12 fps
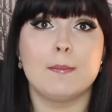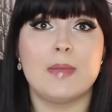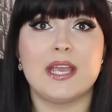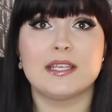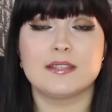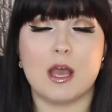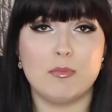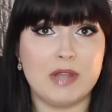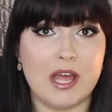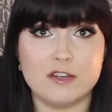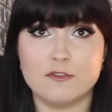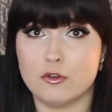makes
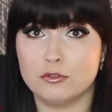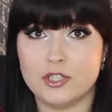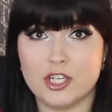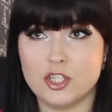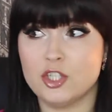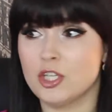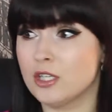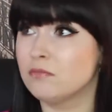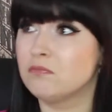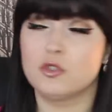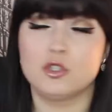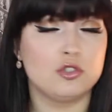applying
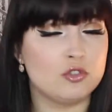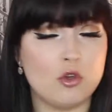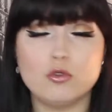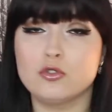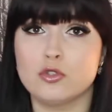foundation so